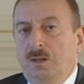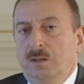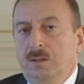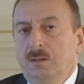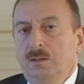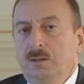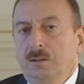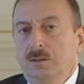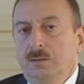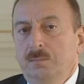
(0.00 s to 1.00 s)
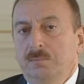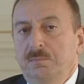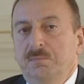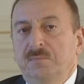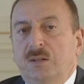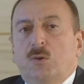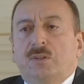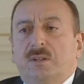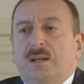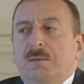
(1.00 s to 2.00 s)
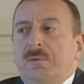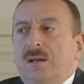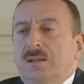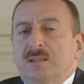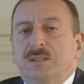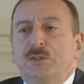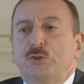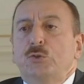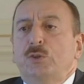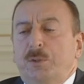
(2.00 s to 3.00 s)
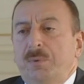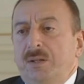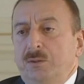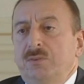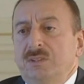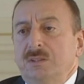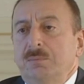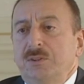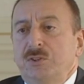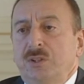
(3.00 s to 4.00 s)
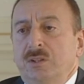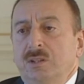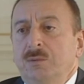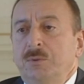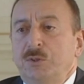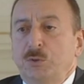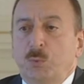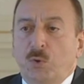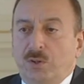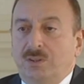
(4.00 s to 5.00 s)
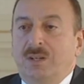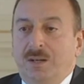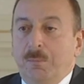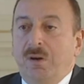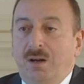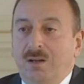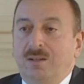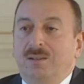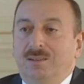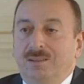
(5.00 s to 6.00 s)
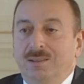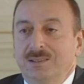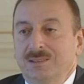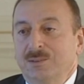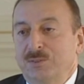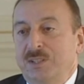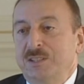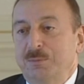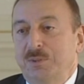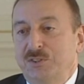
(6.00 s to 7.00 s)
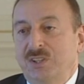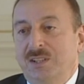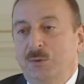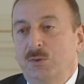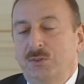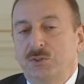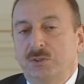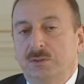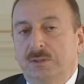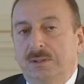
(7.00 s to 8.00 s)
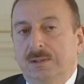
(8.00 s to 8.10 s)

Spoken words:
And Nagorno-Karabakh is a historic part of Azerbaijan. Even the word Karabakh is of Azerbaijani origin.